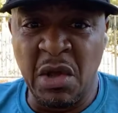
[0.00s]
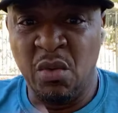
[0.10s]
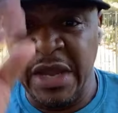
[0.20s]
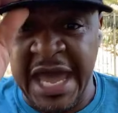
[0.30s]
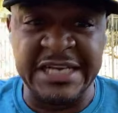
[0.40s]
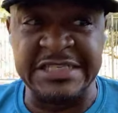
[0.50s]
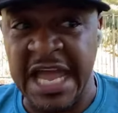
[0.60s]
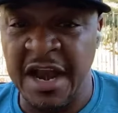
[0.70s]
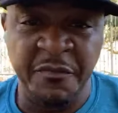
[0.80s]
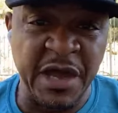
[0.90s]
we got to
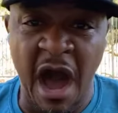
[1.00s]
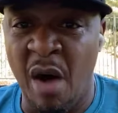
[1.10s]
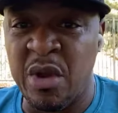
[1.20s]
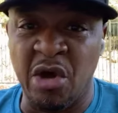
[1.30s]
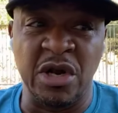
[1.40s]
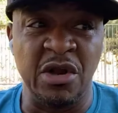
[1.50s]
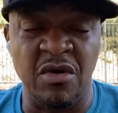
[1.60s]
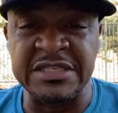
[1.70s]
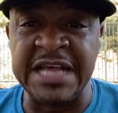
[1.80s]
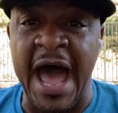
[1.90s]
stand up for God. We on the
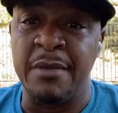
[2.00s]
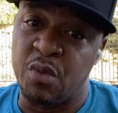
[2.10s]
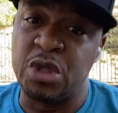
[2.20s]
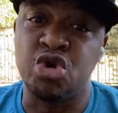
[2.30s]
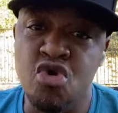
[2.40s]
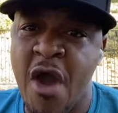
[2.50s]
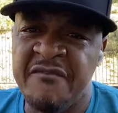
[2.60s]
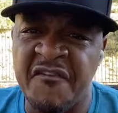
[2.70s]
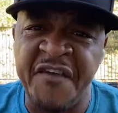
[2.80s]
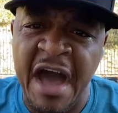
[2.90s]
Lord's side. Do you
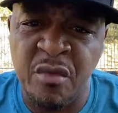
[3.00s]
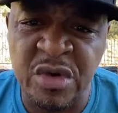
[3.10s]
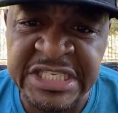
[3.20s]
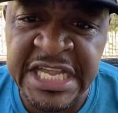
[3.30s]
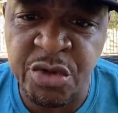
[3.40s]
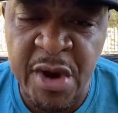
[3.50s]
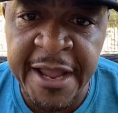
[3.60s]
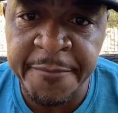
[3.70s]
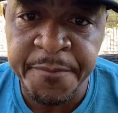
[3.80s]
have a 501c3?